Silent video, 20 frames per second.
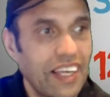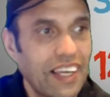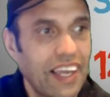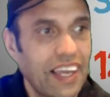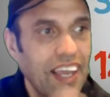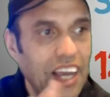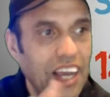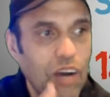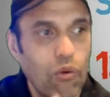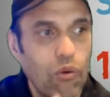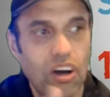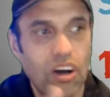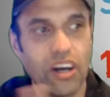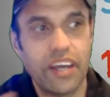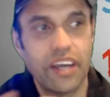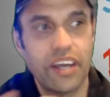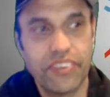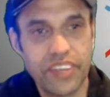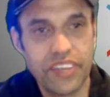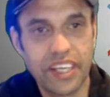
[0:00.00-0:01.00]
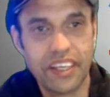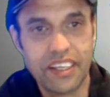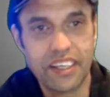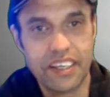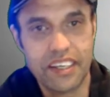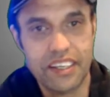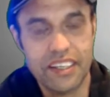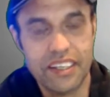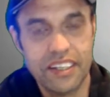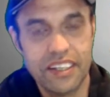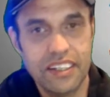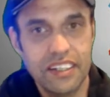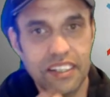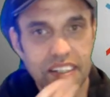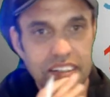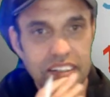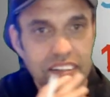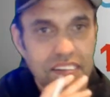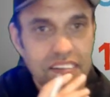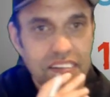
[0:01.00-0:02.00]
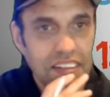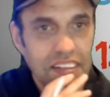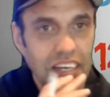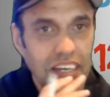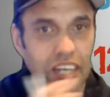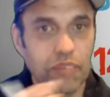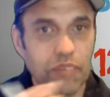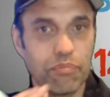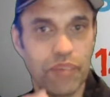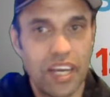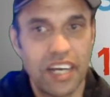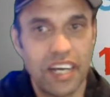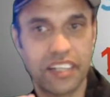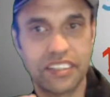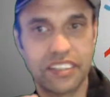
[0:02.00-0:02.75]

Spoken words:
how I think about